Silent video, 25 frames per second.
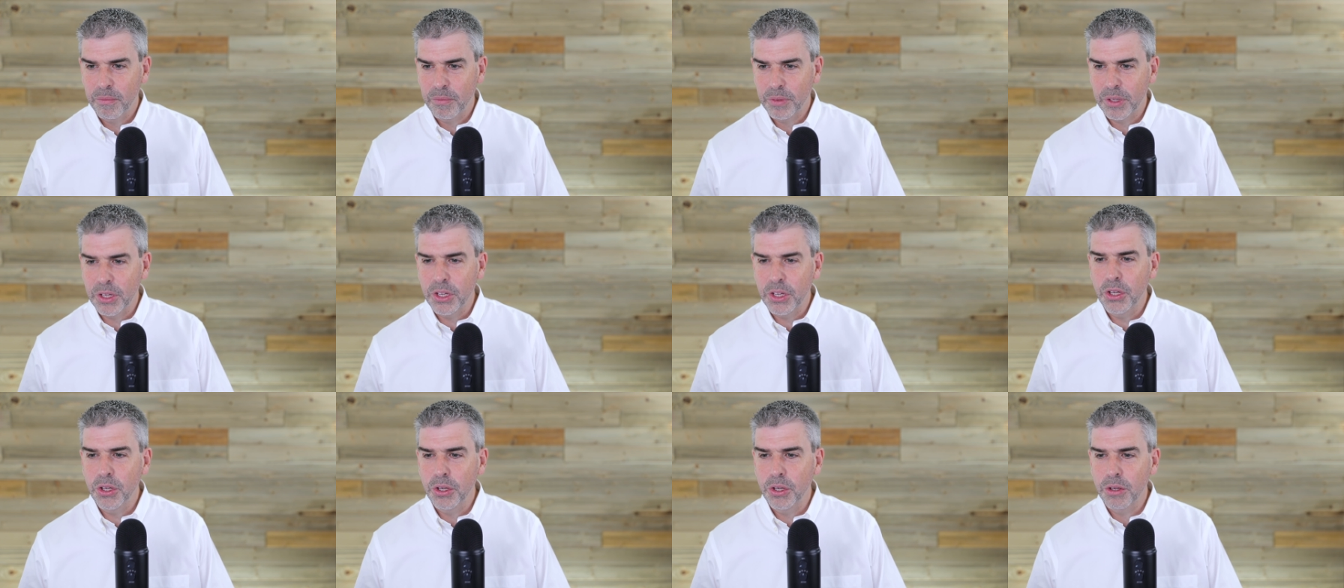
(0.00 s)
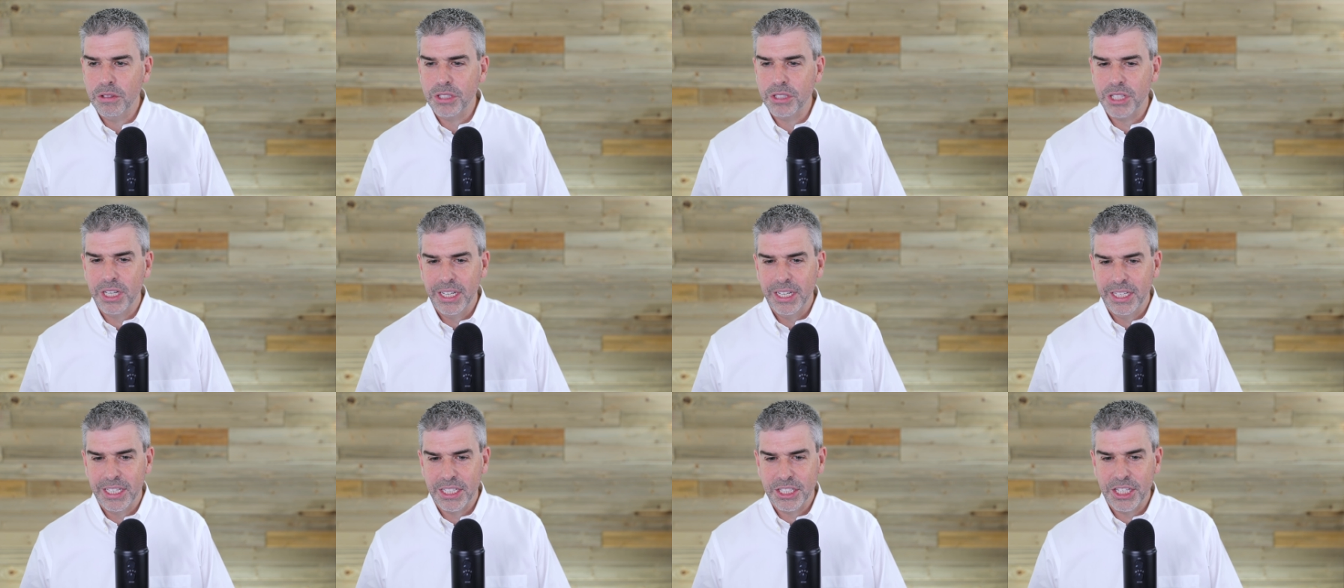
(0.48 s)
the,
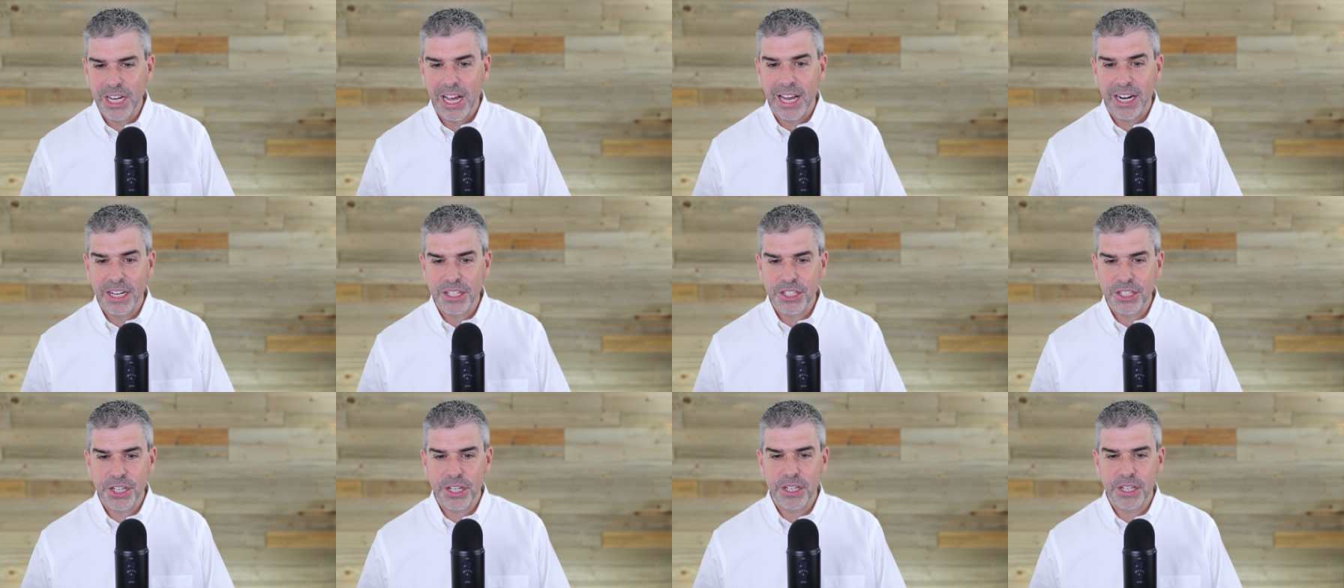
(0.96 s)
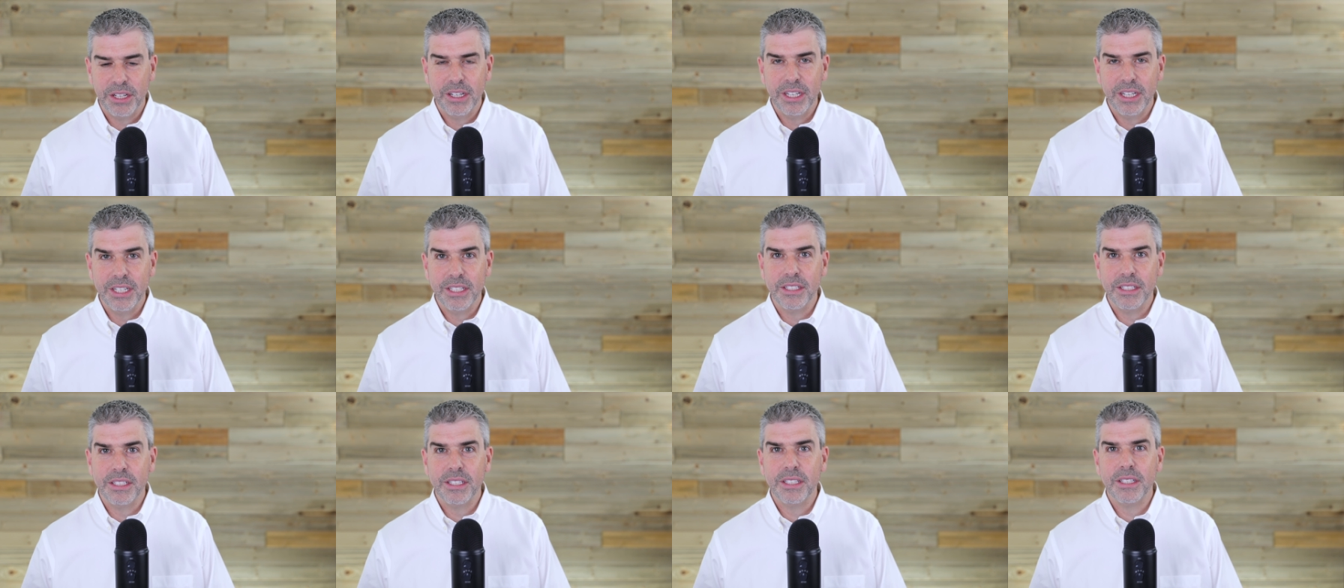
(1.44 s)
usually the challenge here
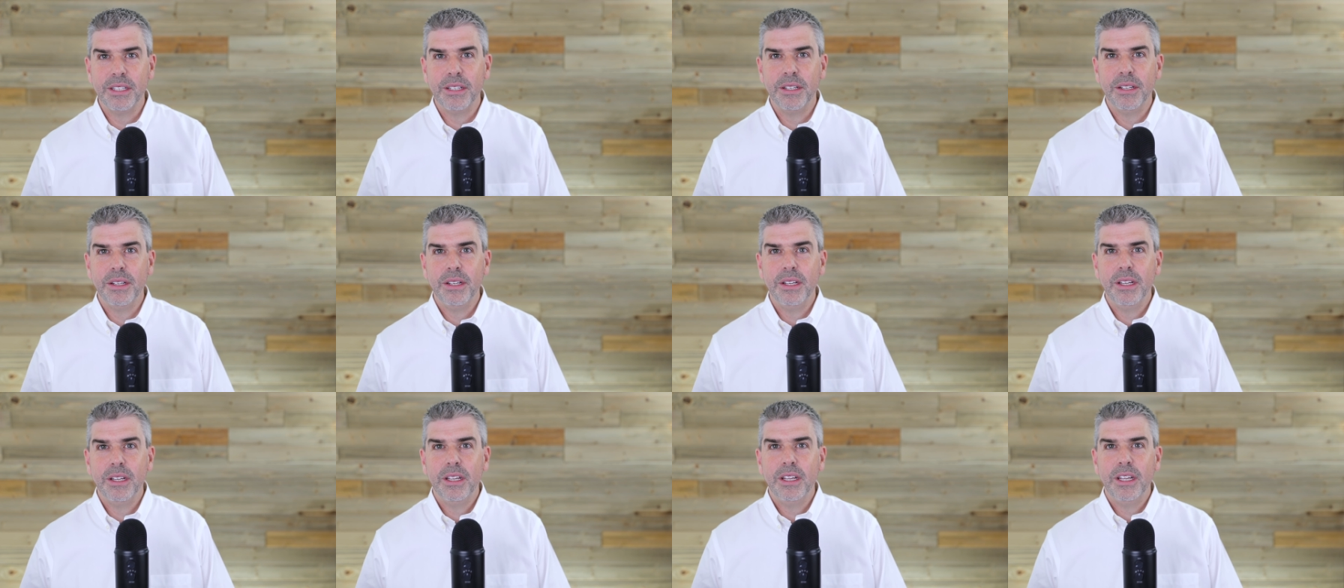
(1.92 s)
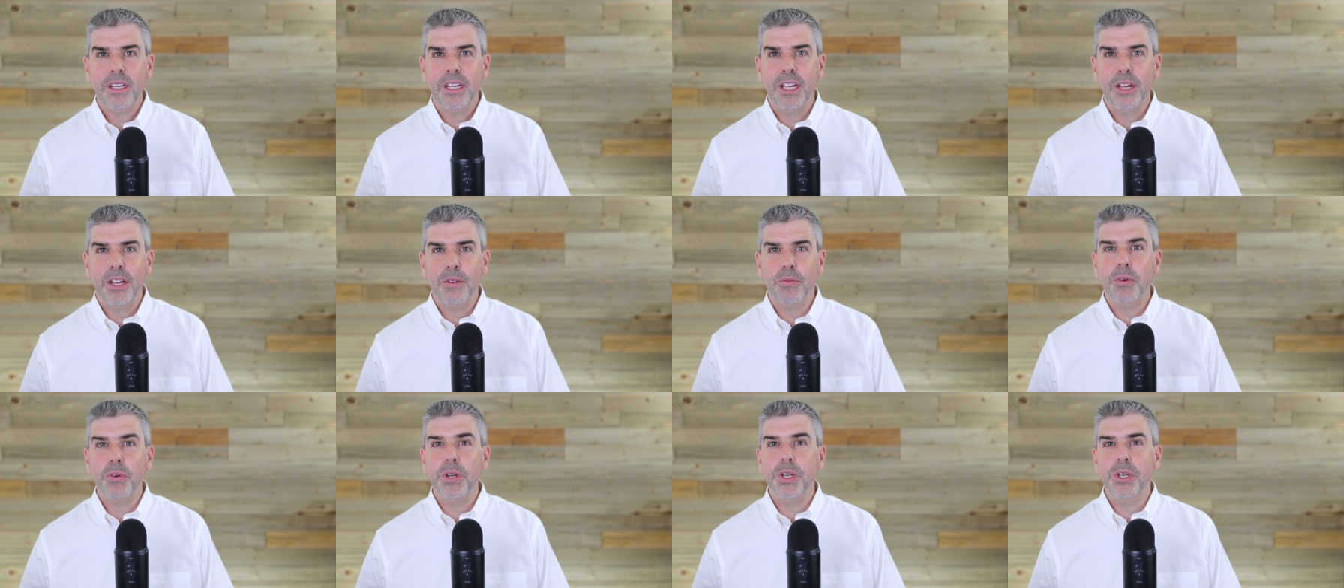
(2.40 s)
is
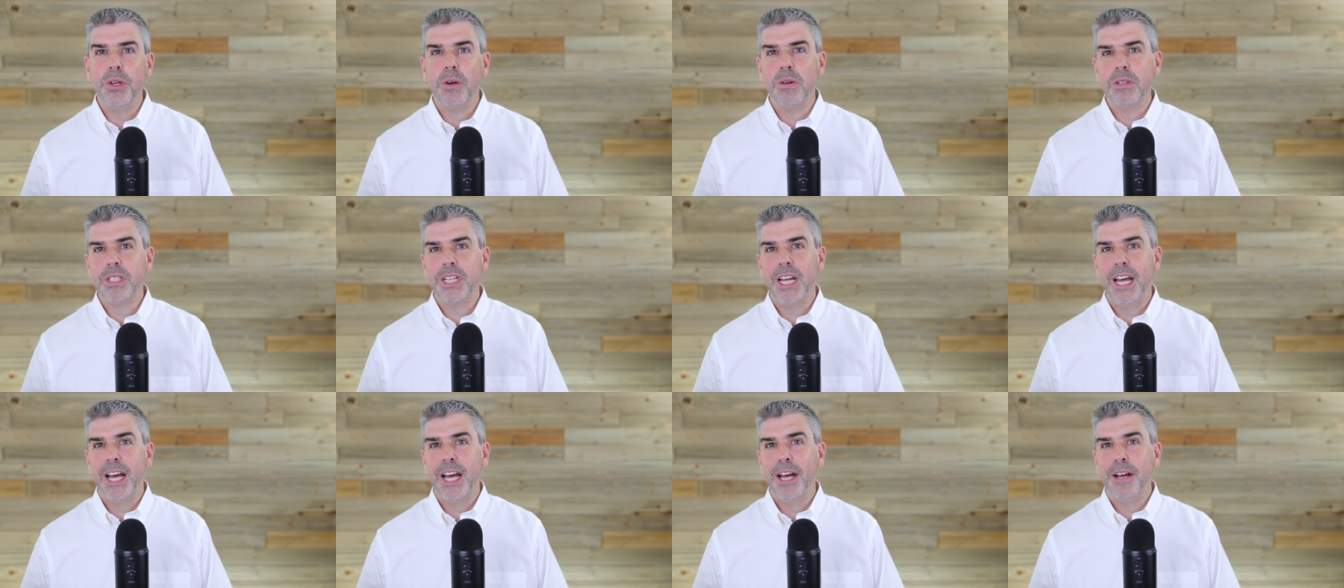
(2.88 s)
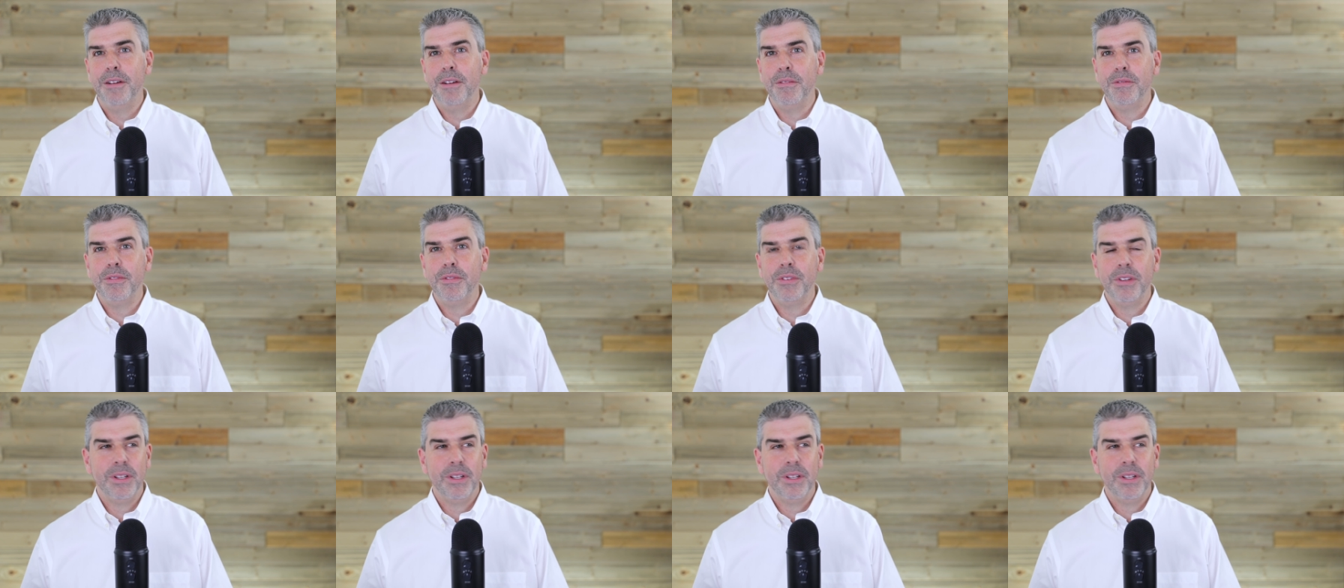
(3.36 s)
if we don't have